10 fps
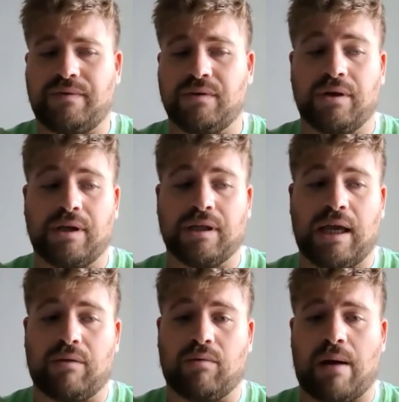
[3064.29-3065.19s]
If you look at
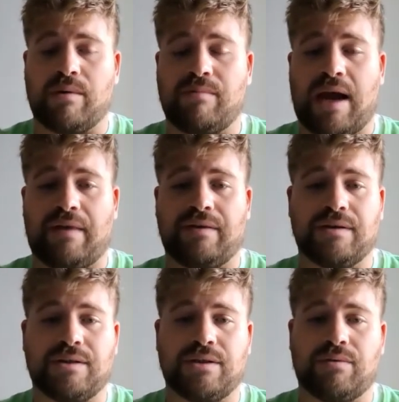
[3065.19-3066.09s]
like Robert
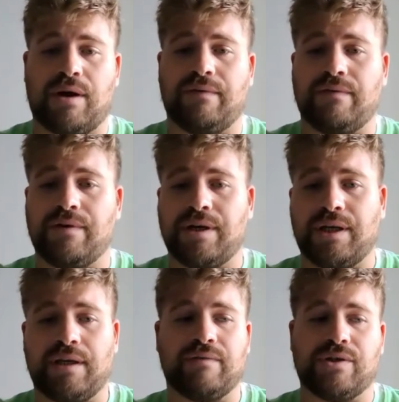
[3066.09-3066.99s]
Mathis, Dwight
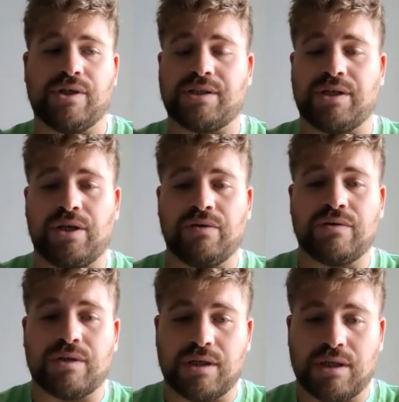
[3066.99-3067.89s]
Freeney, even Justin
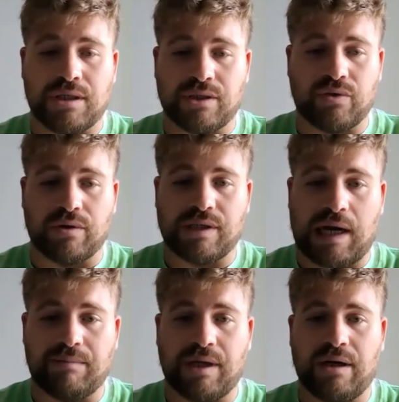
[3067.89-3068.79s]
Houston in his short
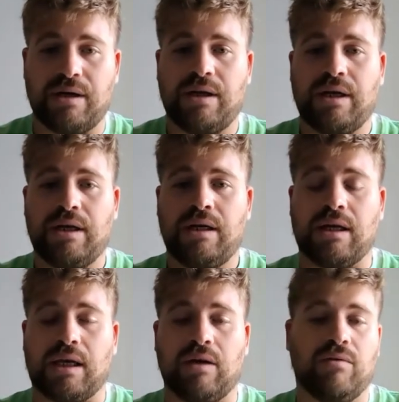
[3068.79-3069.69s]
time there,
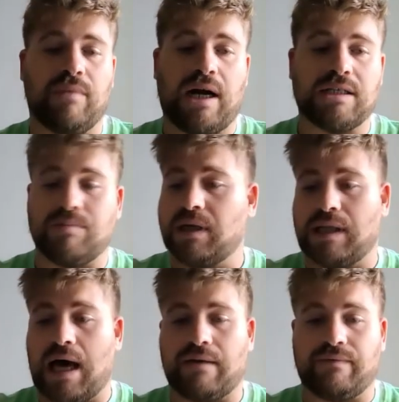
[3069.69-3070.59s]
like he reminds me a
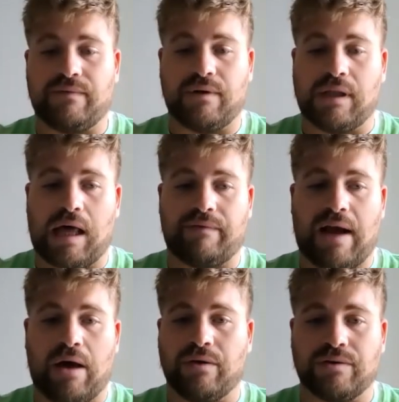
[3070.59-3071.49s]
lot of
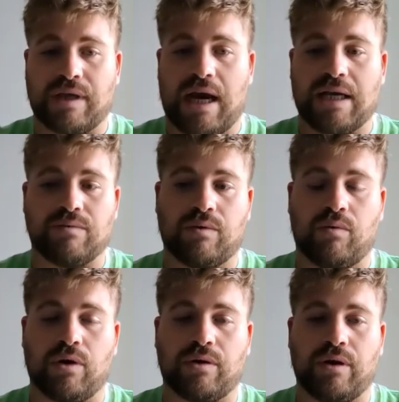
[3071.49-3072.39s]
how those guys would
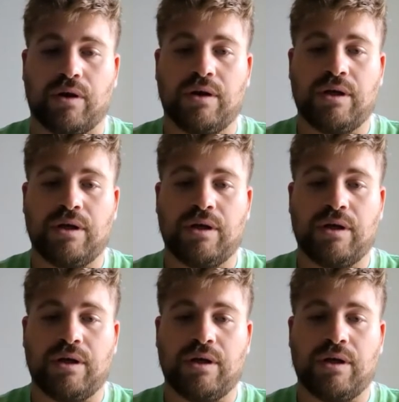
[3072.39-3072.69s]
work